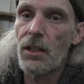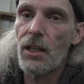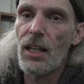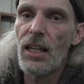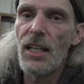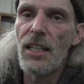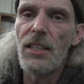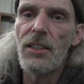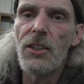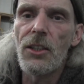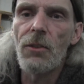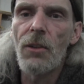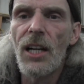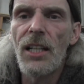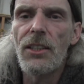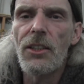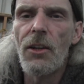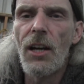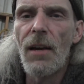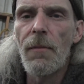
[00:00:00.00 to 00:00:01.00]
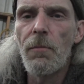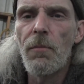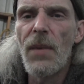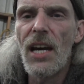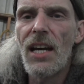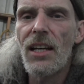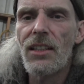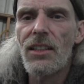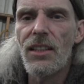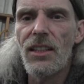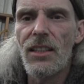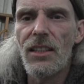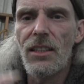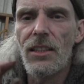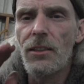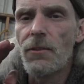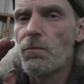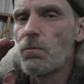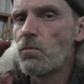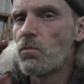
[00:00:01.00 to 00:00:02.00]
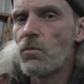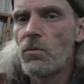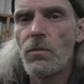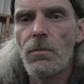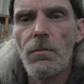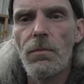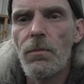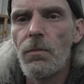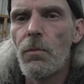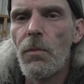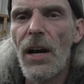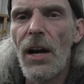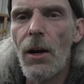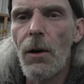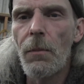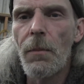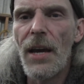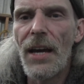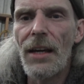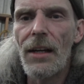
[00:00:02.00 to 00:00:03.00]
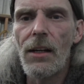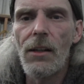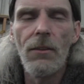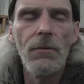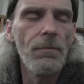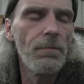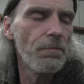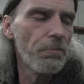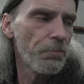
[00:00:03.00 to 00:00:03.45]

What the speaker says: cleans it right back to bare metal.